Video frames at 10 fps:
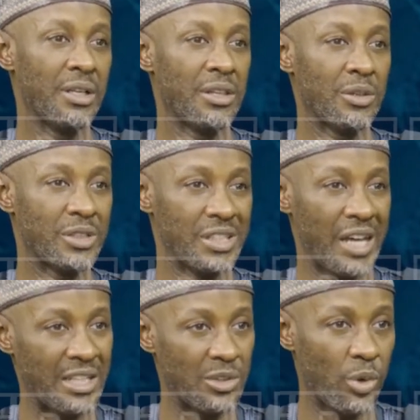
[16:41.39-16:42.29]
is not
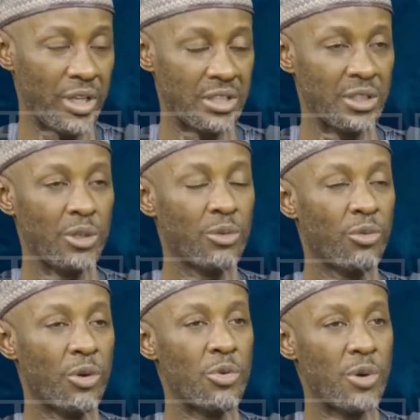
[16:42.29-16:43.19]
adequate mm.
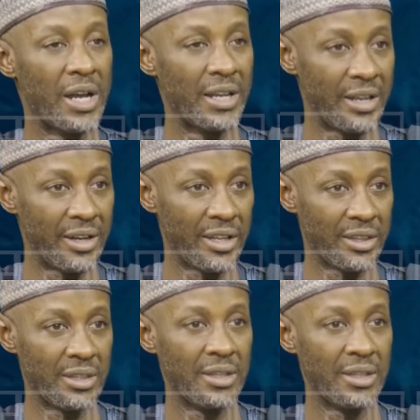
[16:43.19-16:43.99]
for rural areas